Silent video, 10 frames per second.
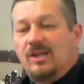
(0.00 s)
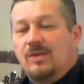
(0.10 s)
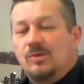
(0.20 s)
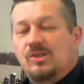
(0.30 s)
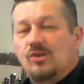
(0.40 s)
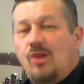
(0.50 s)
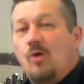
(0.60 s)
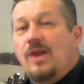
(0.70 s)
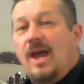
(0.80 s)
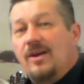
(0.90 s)
Can we
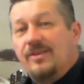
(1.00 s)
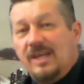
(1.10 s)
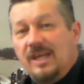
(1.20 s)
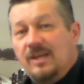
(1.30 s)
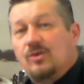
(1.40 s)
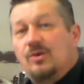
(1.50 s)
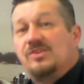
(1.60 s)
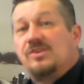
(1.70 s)
slow down the increase